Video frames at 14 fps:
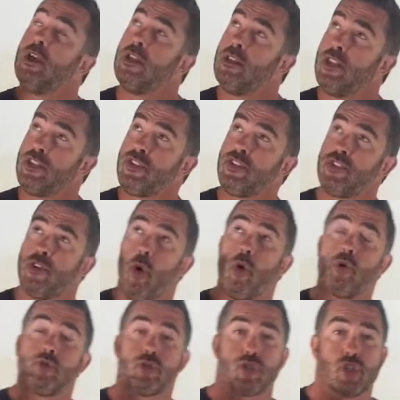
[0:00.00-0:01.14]
This is an
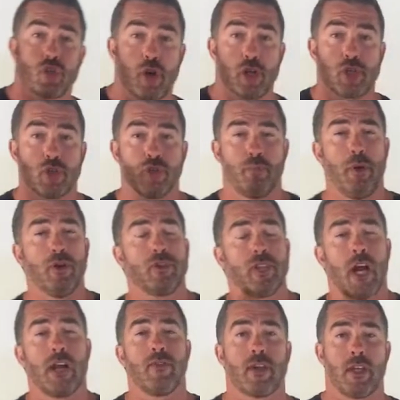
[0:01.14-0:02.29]
older structure built
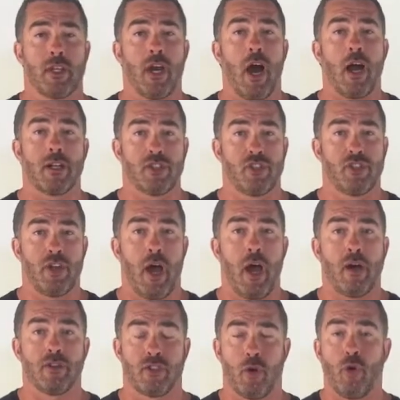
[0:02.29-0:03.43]
kind of like a cottage
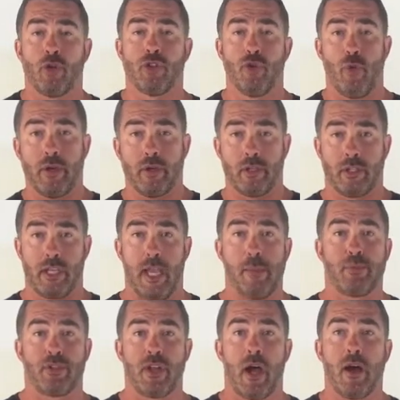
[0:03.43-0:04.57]
style. It's an old New England Cape
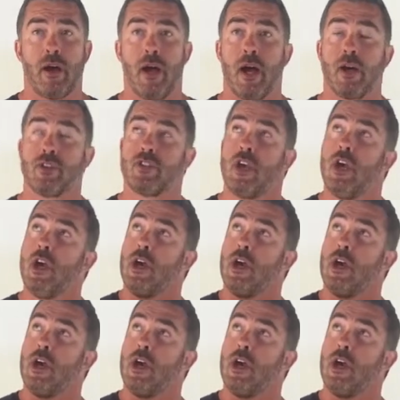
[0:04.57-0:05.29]
style house.